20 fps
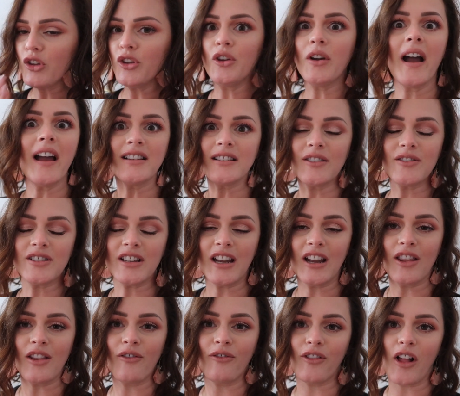You guys have seen
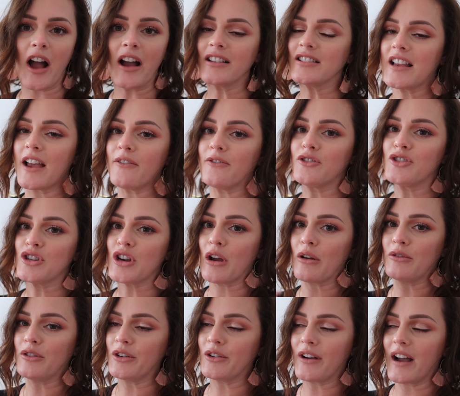in the vlogs I've
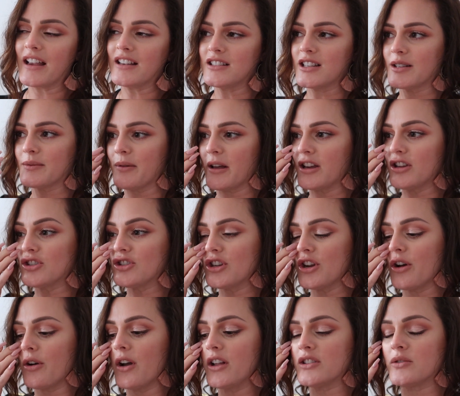shown you guys this place
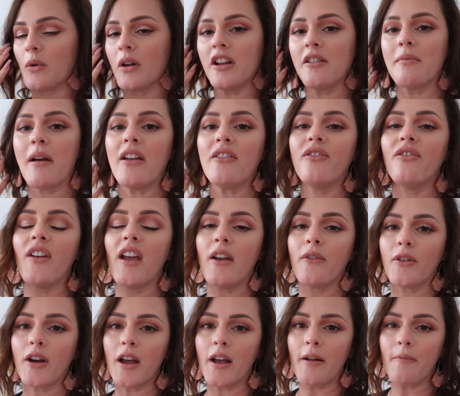too. It's one of my
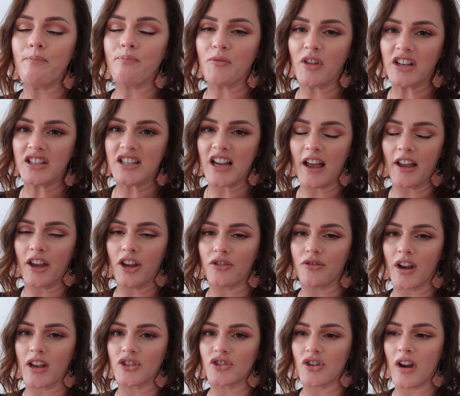favorite Italian
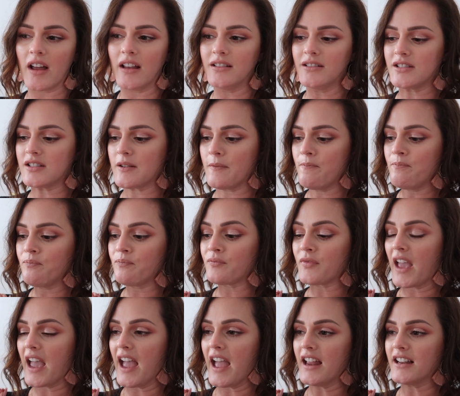restaurants,
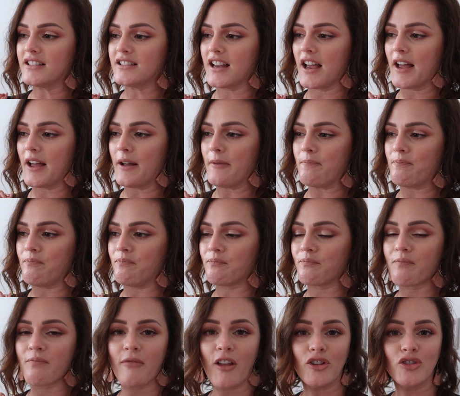and
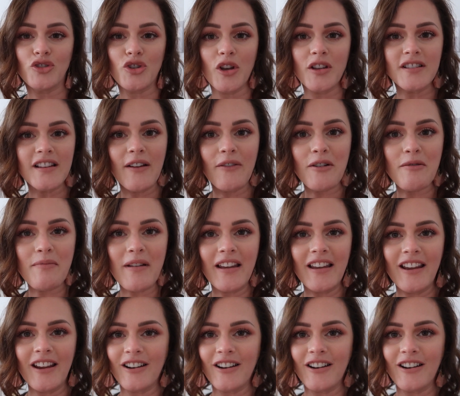um, Joel's never been